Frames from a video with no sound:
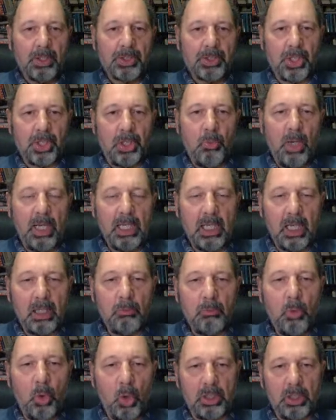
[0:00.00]
So when
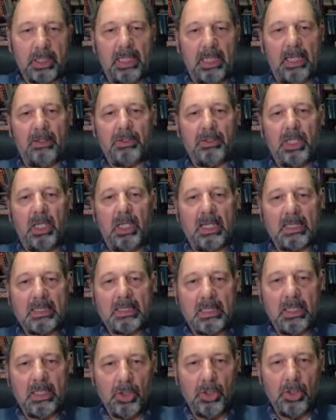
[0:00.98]
I walk around here and I
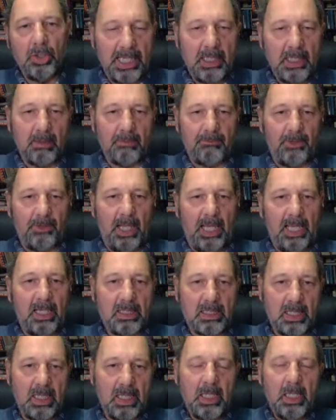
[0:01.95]
see Ukrainian
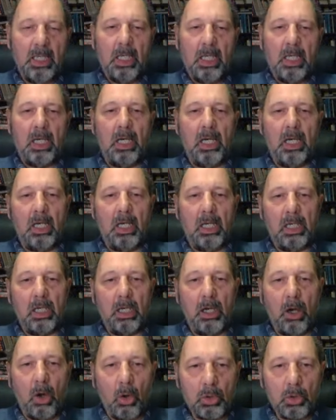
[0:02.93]
flags, uh,
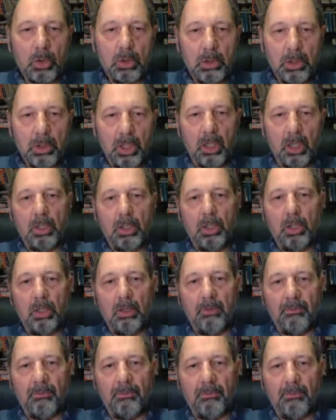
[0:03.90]
on you know
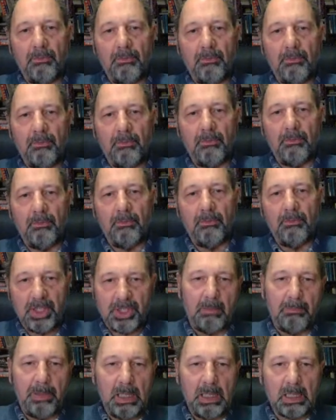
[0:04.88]
universities and
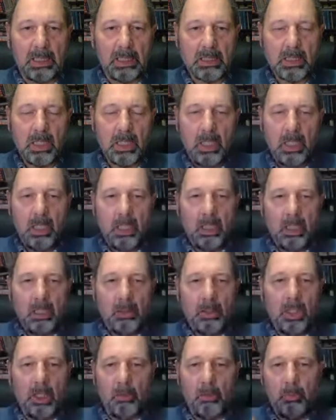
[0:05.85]
public buildings.
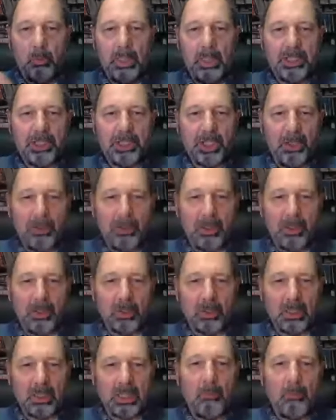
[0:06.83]
You know, we joke all
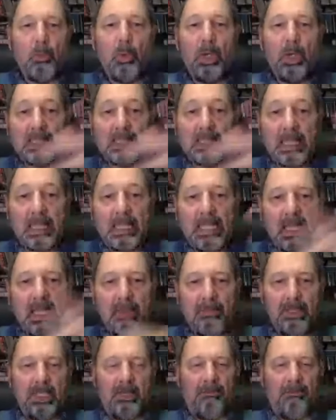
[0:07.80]
the time. Where's the Yemeni
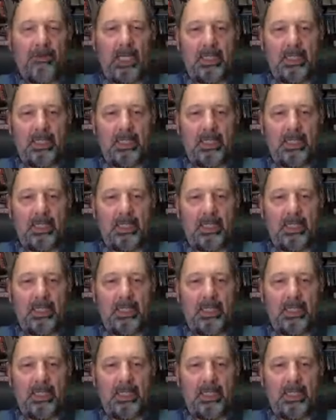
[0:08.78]
flag?